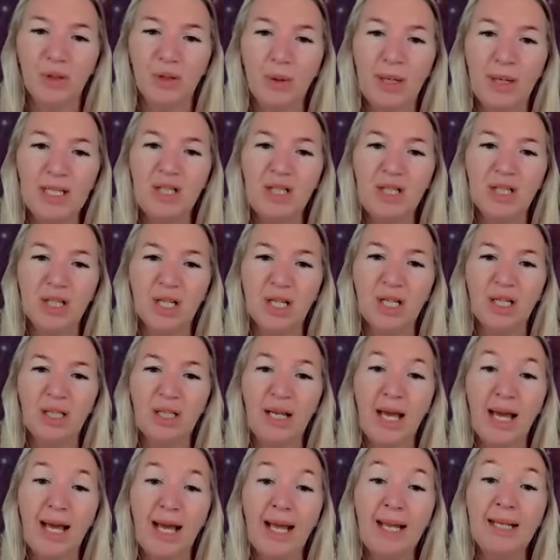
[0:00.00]
to
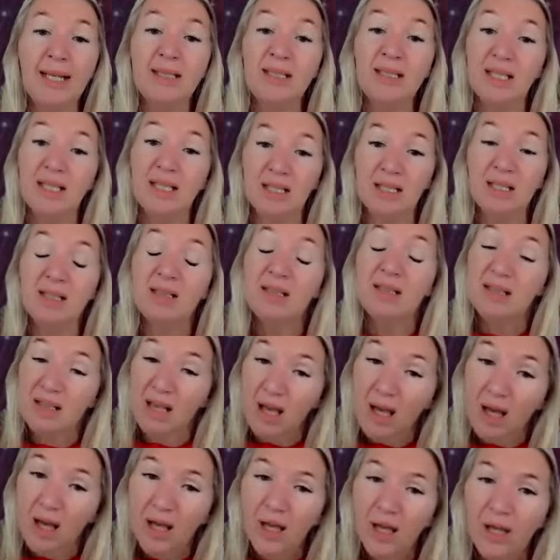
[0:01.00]
question and to
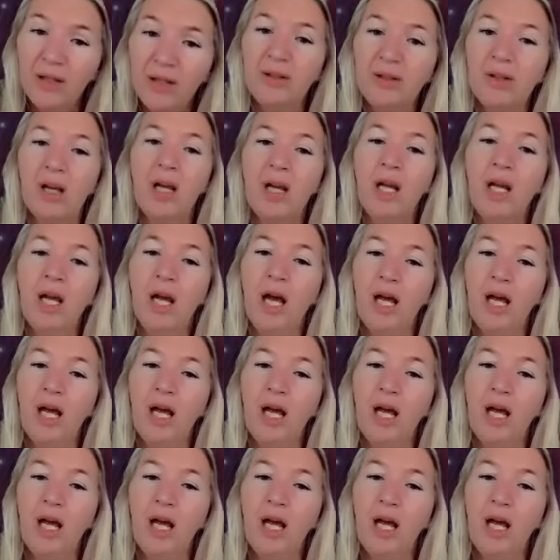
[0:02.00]
discern